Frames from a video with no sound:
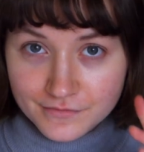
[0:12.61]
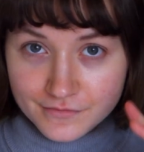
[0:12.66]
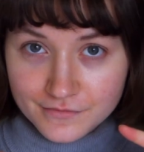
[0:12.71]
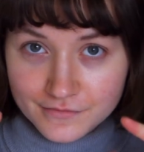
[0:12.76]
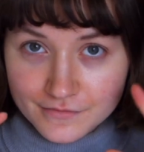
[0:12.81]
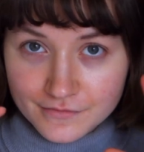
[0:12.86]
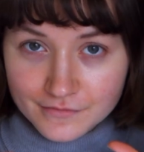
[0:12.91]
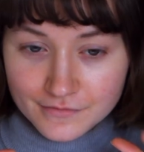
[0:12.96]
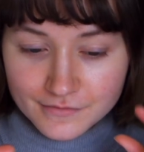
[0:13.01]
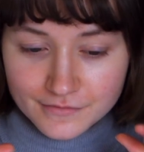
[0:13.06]

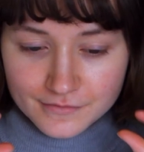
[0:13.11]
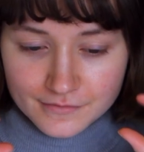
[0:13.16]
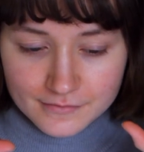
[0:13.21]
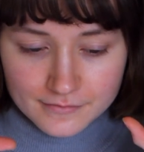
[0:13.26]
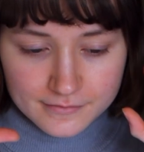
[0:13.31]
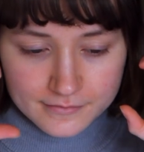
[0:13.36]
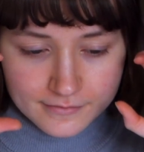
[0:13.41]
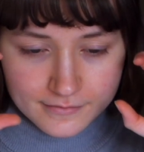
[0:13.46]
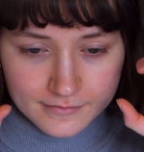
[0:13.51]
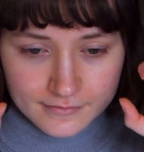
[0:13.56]
Today I'm
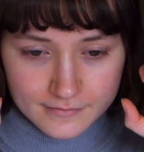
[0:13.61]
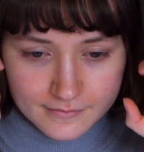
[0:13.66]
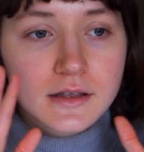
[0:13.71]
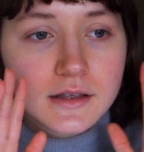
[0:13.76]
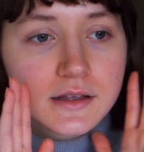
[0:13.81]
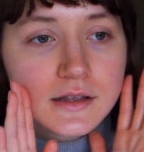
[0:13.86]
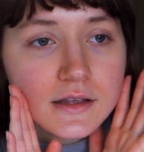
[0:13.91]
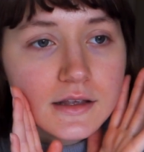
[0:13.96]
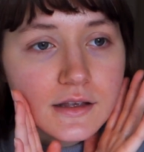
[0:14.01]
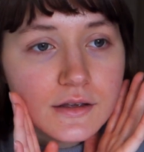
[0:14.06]
doing
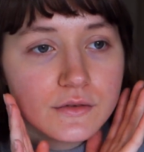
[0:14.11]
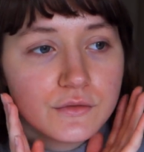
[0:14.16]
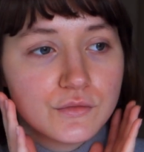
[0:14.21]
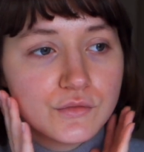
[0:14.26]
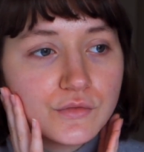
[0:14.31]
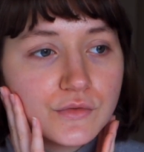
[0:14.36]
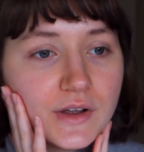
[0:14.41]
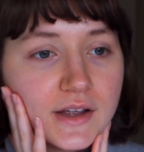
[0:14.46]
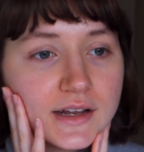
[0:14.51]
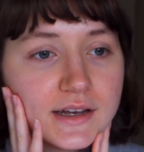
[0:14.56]
a sweet
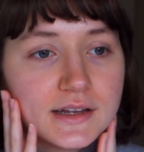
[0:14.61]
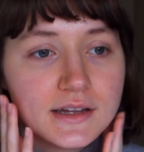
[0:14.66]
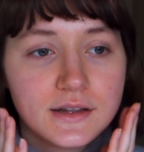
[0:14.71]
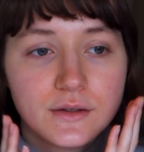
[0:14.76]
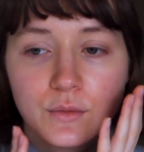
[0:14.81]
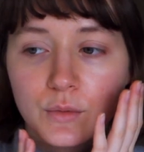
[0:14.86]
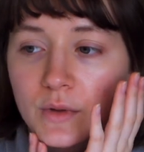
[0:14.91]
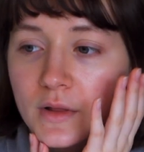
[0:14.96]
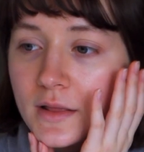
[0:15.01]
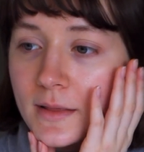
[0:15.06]
Lolita get
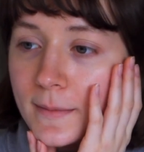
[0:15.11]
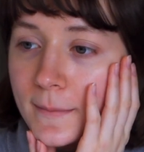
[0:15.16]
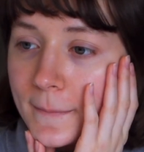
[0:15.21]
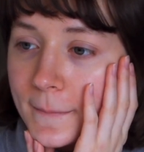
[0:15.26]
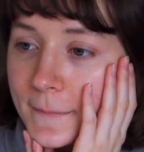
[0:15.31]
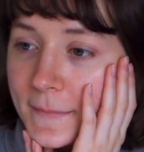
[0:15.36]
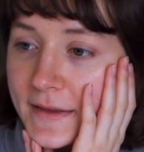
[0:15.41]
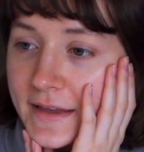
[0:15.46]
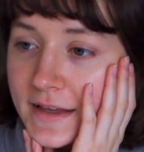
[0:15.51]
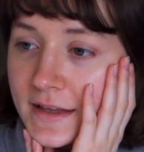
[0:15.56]
ready with
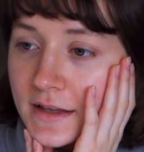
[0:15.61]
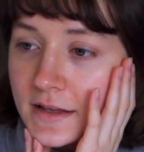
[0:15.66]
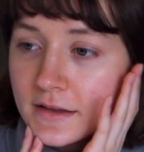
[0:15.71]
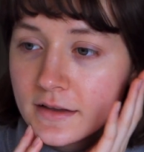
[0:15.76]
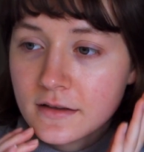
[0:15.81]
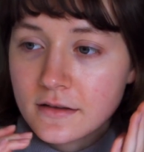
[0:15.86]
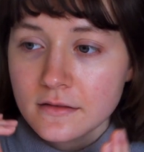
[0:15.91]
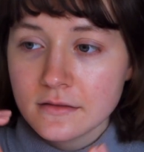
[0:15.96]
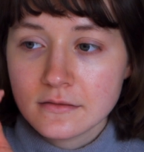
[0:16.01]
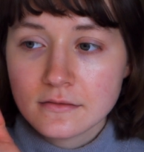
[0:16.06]
me
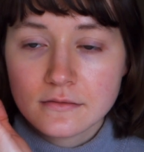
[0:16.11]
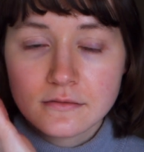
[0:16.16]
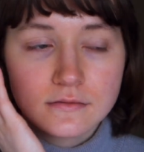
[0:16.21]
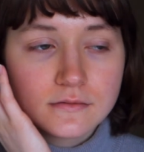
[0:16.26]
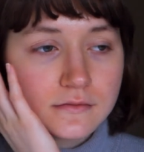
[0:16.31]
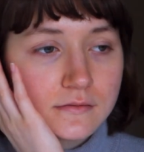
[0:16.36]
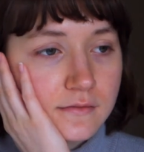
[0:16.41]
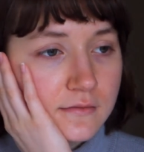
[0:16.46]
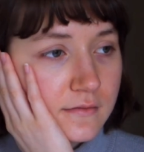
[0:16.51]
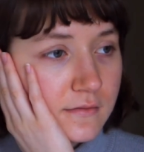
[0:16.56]
video,
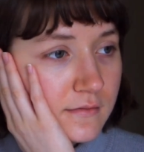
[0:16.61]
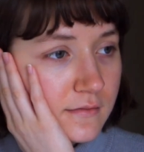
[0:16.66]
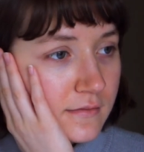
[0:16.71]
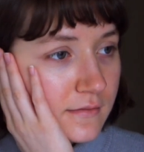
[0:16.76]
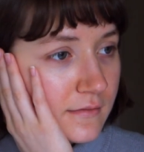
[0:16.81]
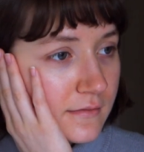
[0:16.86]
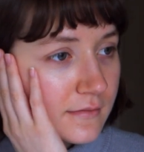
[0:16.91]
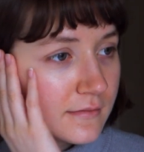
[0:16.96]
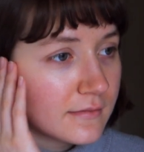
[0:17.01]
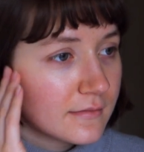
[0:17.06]

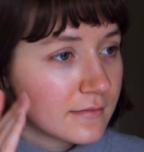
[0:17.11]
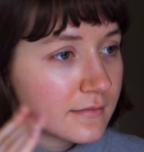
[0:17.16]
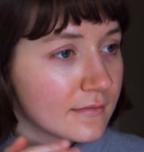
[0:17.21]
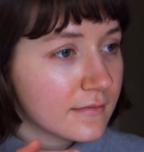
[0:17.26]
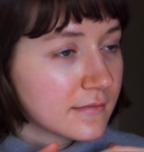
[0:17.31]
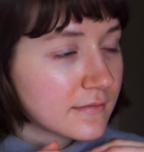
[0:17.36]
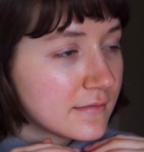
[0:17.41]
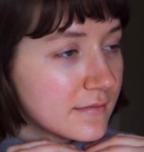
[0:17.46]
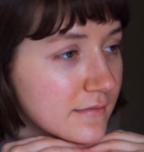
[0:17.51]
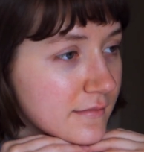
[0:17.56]
as you can
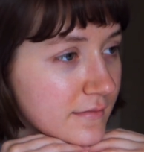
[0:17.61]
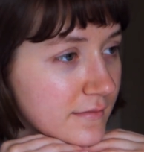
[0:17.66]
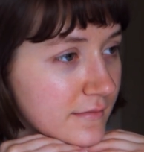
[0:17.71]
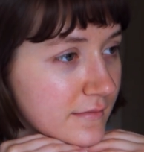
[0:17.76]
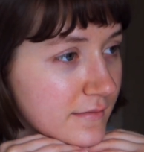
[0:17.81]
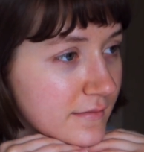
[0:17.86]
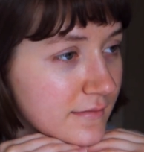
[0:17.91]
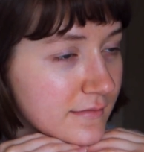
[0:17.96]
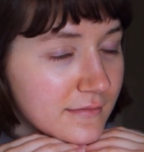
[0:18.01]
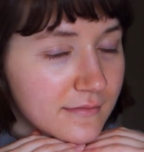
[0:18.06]
see.
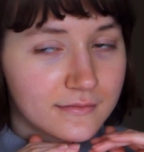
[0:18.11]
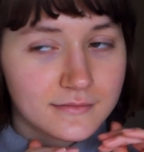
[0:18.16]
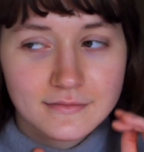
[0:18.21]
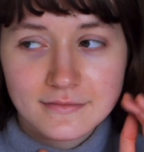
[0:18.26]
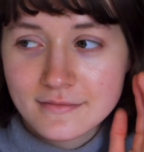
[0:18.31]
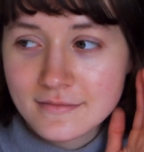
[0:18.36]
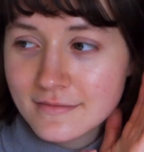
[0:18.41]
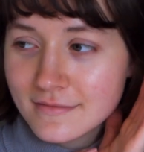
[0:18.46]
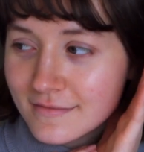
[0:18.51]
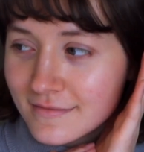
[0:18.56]

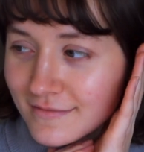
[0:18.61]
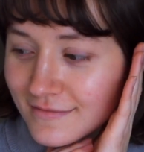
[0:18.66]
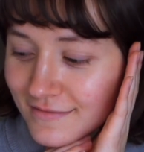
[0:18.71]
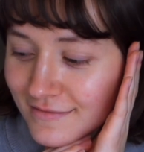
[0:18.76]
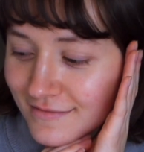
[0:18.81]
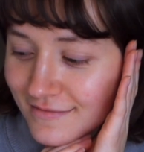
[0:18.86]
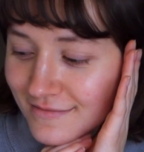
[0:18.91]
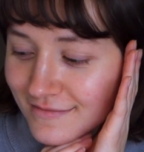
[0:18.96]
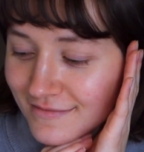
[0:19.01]
Yes.